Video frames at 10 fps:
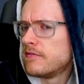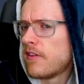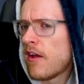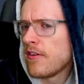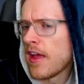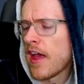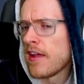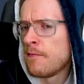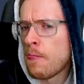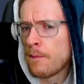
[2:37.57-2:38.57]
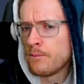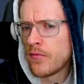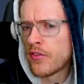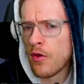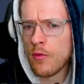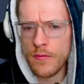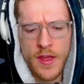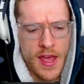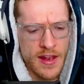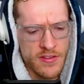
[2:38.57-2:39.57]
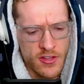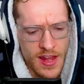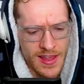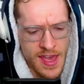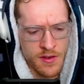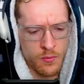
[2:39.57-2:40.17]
Okay. So let's do that again.